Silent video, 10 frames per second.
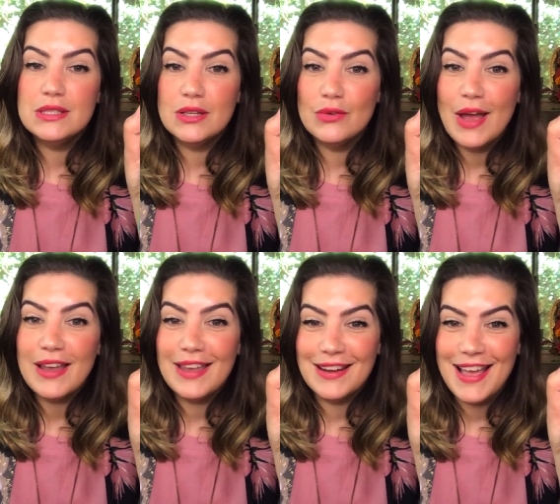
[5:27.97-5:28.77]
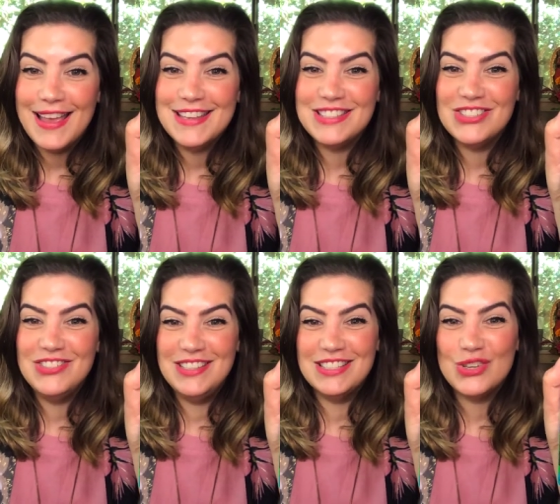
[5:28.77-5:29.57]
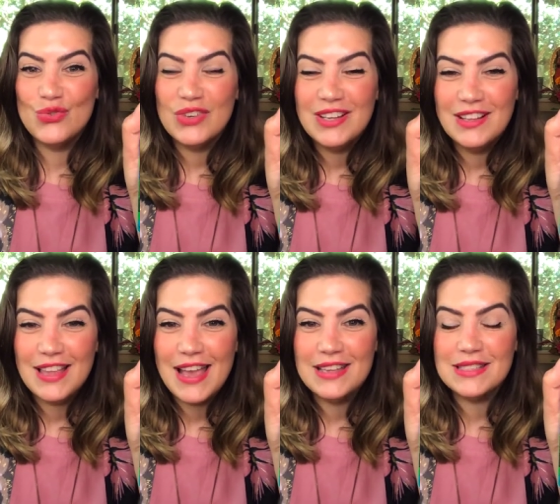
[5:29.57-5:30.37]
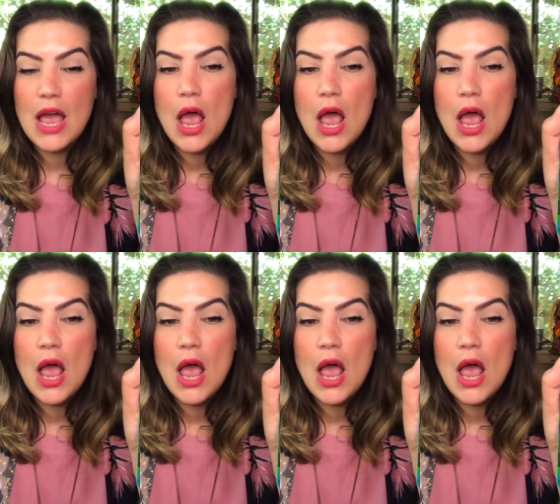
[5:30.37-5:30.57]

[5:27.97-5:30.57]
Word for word: to recognize, you need to realize